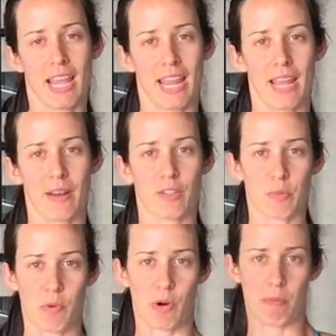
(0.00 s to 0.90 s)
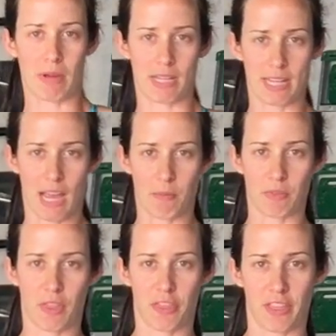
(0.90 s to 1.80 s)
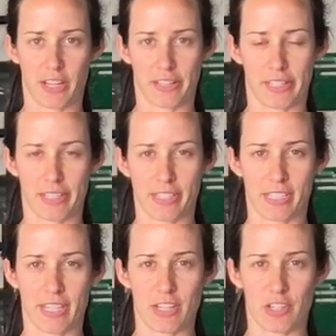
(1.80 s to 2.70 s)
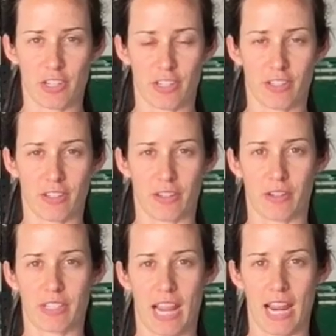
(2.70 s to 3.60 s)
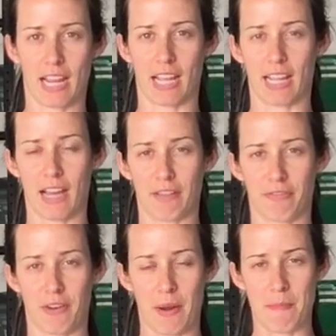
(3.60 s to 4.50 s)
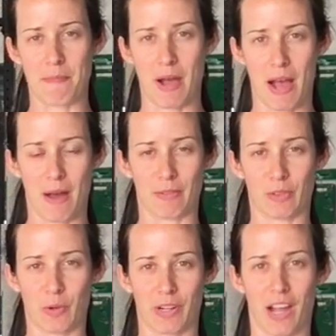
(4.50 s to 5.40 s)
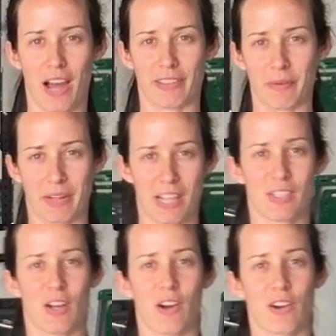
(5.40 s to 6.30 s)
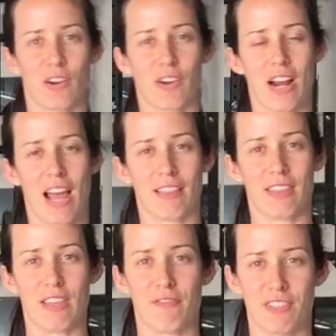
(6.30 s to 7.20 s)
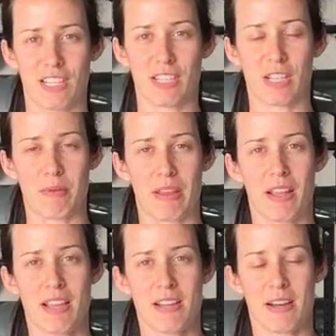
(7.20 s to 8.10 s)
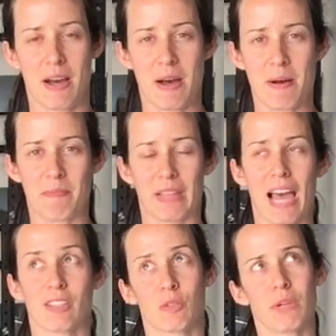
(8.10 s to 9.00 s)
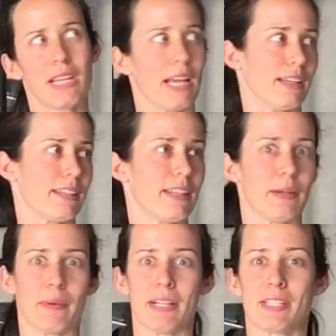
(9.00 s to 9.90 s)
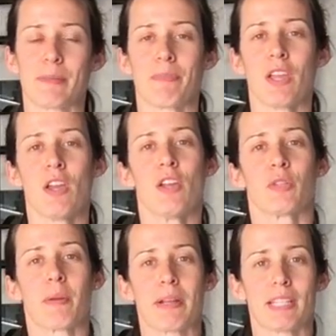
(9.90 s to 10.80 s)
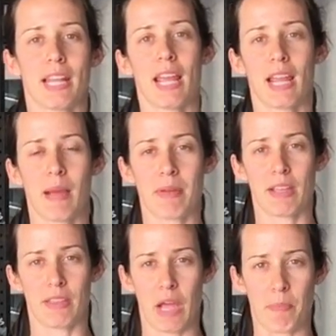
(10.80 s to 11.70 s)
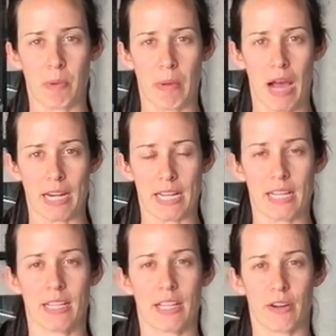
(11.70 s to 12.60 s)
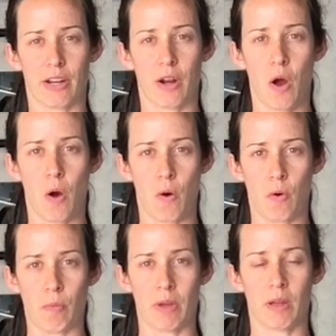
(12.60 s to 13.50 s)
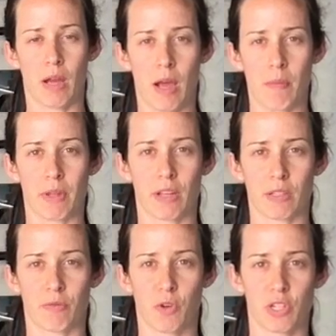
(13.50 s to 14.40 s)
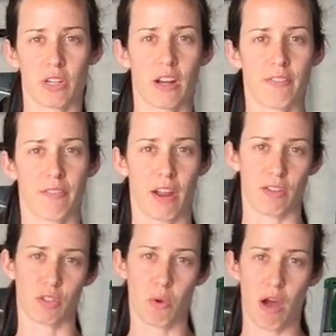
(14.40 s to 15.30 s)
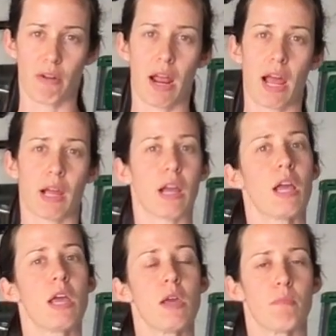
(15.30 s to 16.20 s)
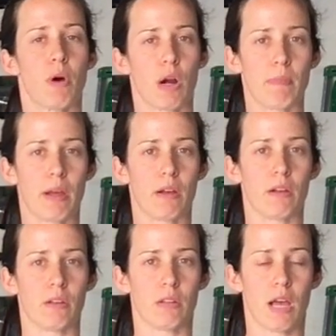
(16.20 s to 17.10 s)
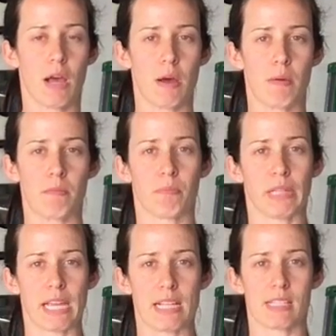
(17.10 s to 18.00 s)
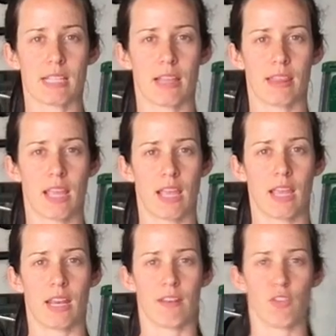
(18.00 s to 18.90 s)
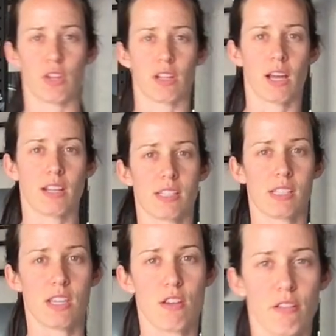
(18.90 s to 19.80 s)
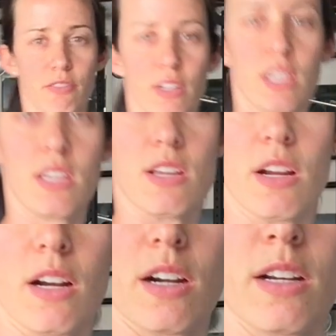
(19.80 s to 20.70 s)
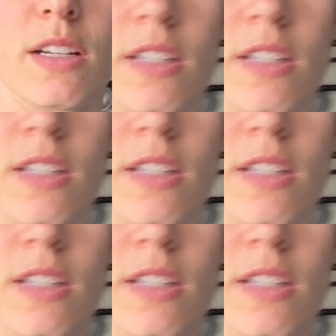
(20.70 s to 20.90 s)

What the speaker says: and sporting my Down with the Thickness t-shirt or tank I got from Lauren Conlon when I saw her at the Physique Summit last weekend it was. So anyway, today I'm hitting the upper body here at home because I'm fortunate enough I've got a squat rack, barbell, plates, and then if you can kind of see over here,